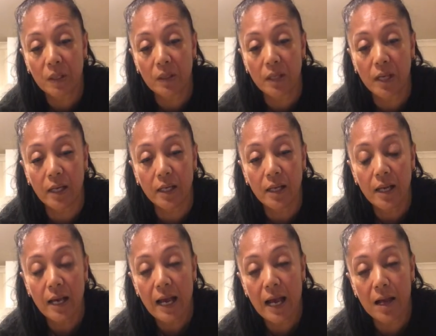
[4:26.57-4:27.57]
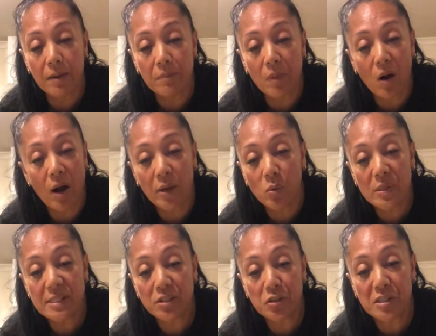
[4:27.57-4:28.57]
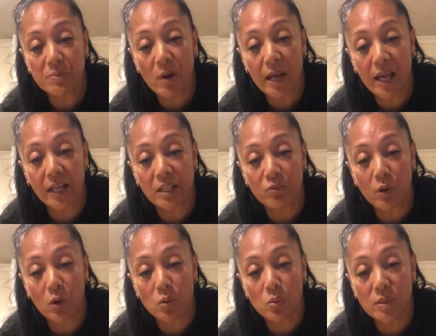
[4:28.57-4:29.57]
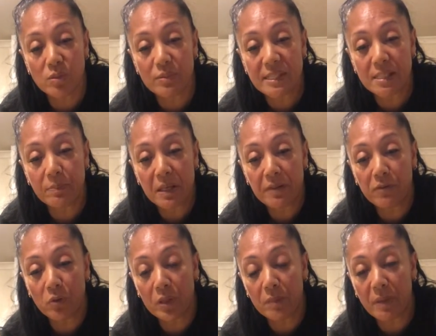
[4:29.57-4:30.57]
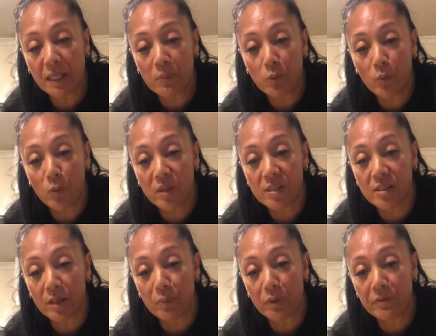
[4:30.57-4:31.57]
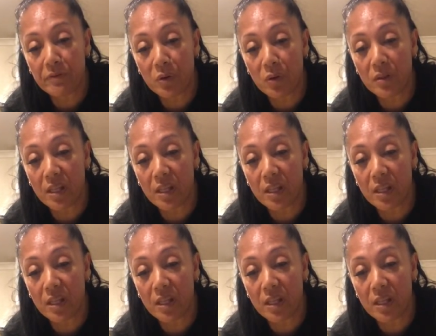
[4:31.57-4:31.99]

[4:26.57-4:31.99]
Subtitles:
Okay, I always use my honey rolls recipe for the Panipopo because I prefer